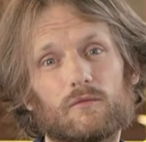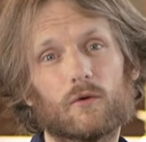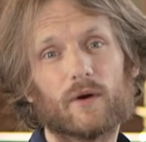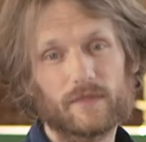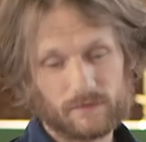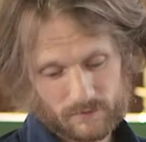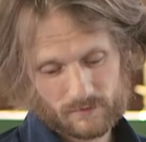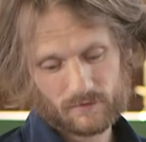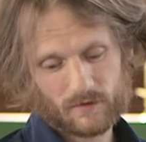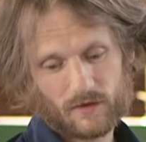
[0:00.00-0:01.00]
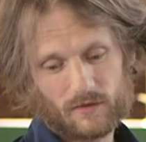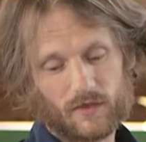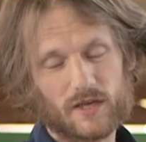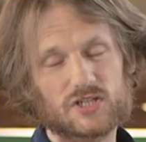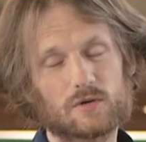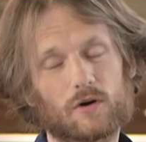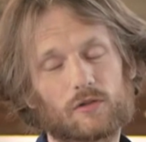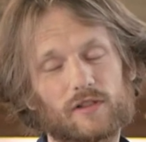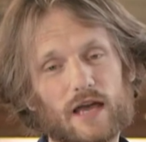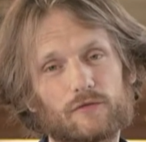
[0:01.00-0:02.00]
For when there she
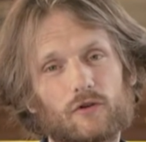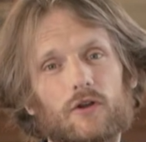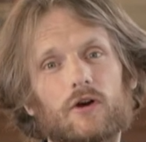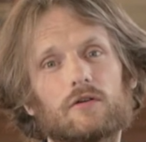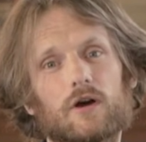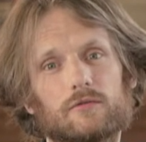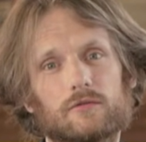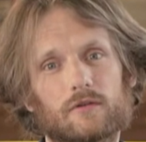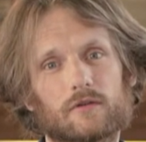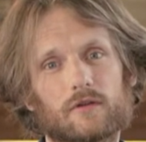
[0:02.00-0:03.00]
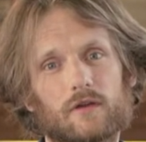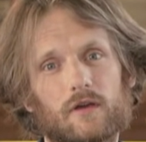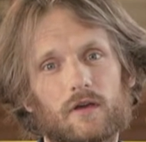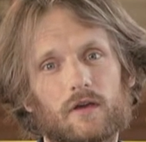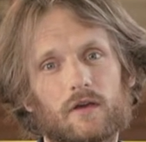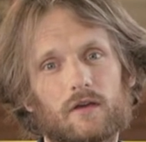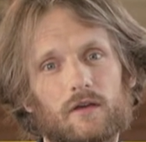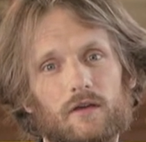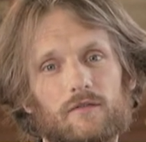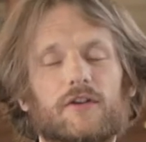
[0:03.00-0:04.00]
was, left on her own,
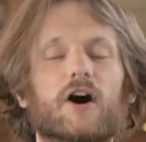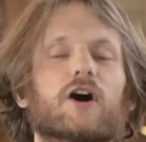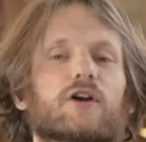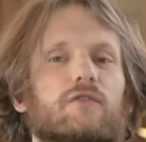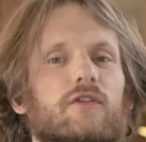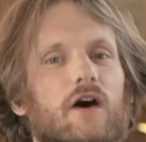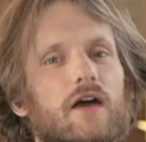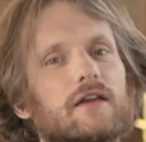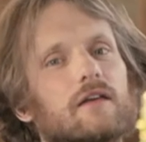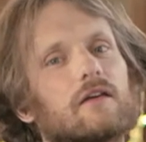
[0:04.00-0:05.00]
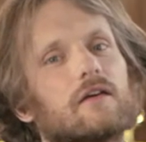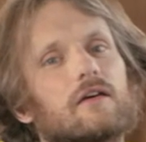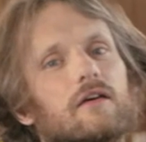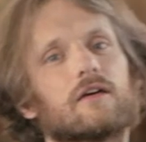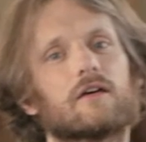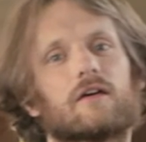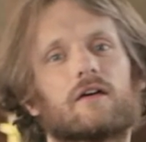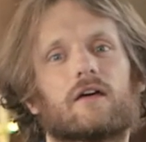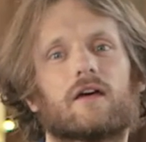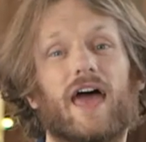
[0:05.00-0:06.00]
in the dark of the night,
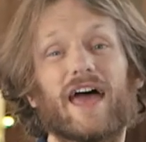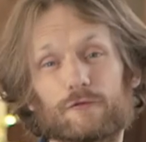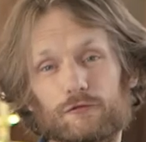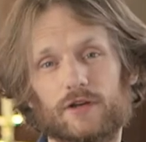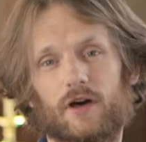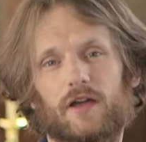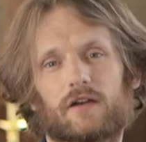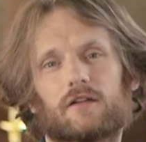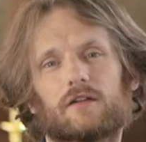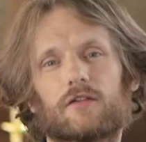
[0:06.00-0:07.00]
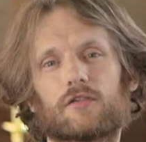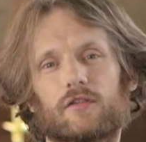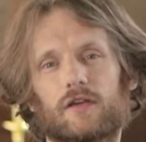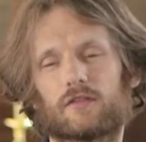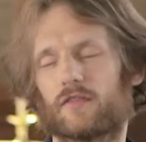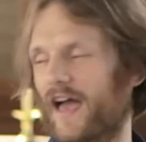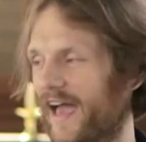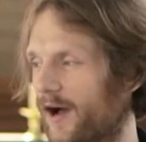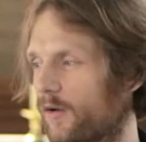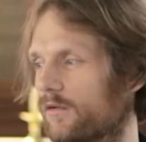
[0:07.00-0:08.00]
every night, listening to the
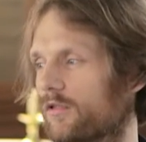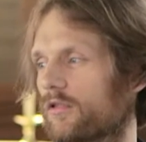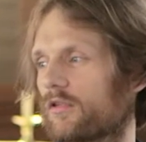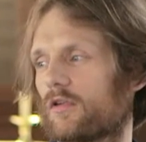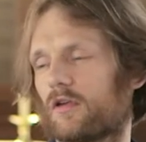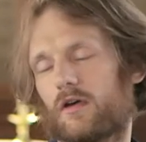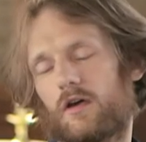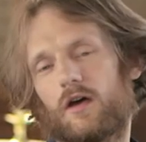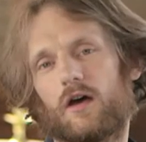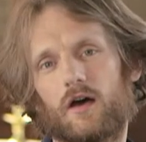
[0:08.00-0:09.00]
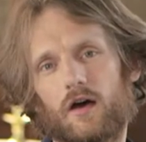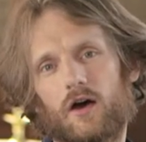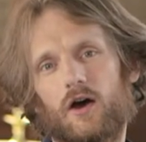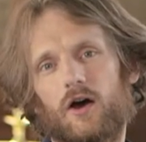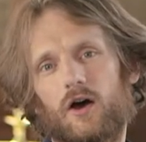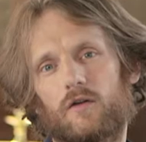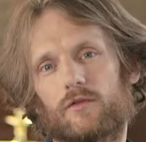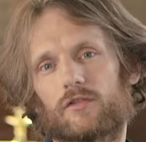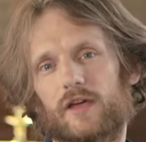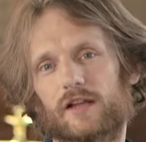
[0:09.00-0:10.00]
howls of
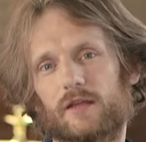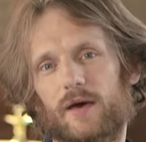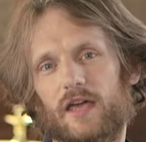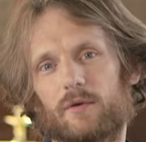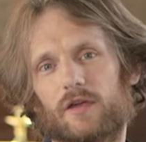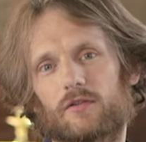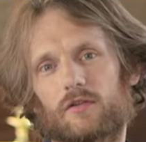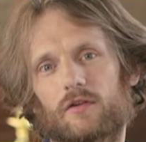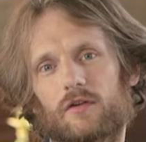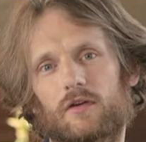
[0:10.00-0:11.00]
the sickly babies